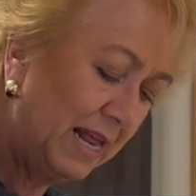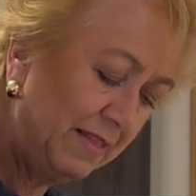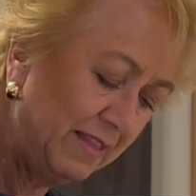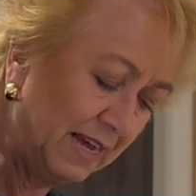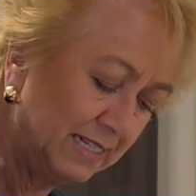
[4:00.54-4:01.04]

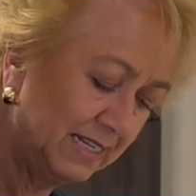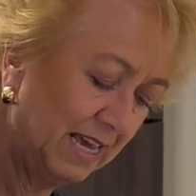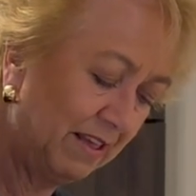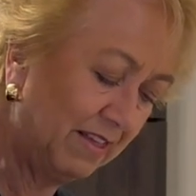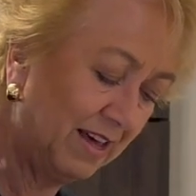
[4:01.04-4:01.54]
that
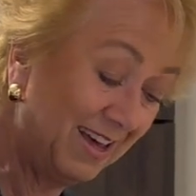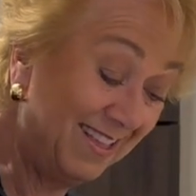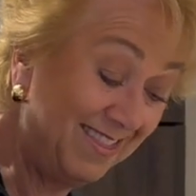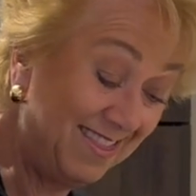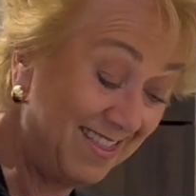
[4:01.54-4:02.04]
together, and
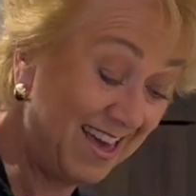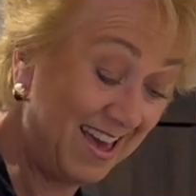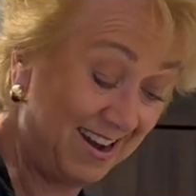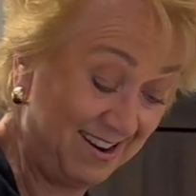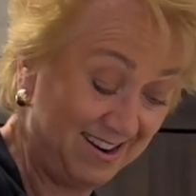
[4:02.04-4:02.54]
then,